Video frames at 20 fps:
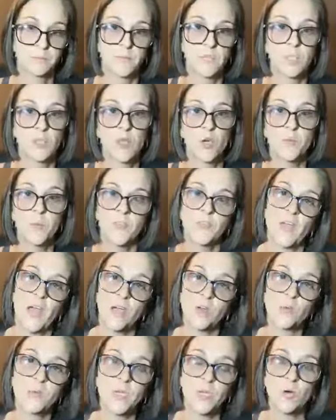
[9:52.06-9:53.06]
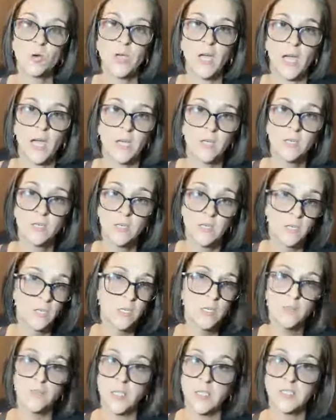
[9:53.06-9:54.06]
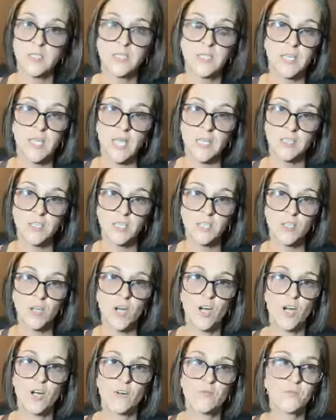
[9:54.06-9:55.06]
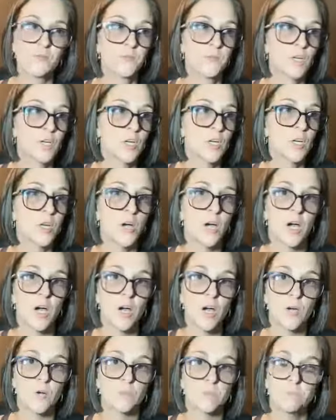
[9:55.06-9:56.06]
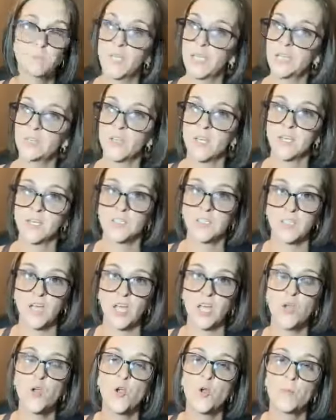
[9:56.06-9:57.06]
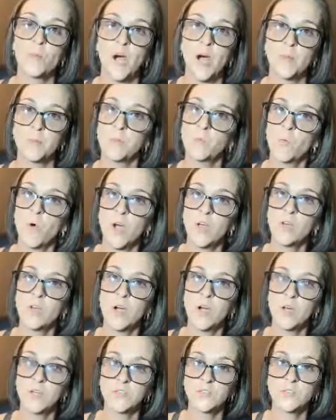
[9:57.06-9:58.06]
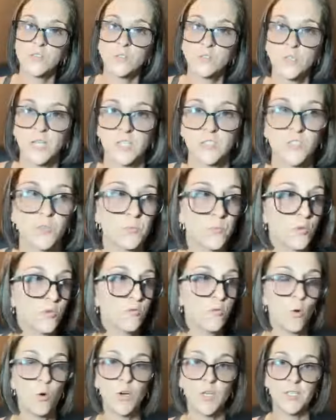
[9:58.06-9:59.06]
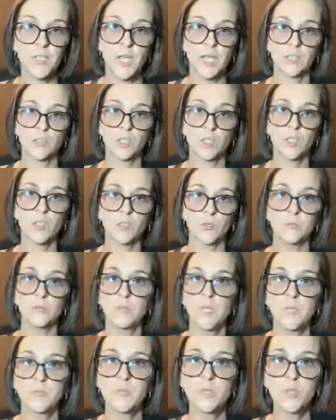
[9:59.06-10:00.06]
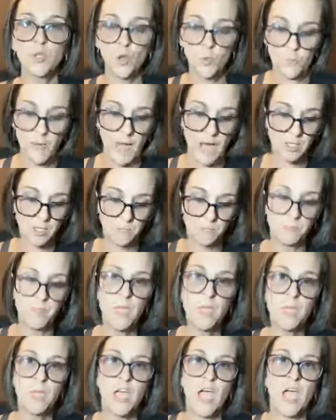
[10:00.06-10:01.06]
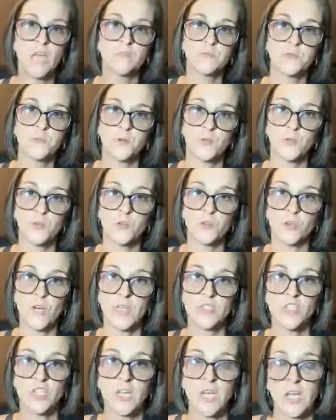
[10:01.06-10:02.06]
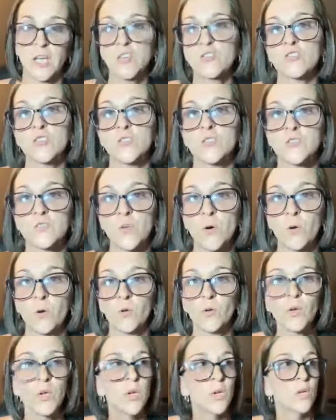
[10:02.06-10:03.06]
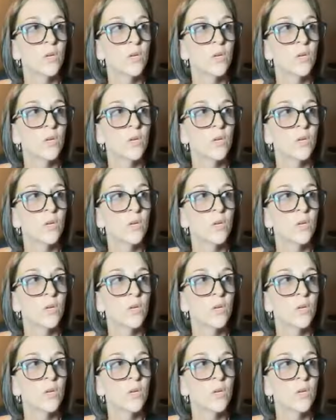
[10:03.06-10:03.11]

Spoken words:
you know, but that'll be okay. That's the ending of being like a stay-at-home mom and whatnot, so you get to move on and learn. Maybe you can go back and further your education, so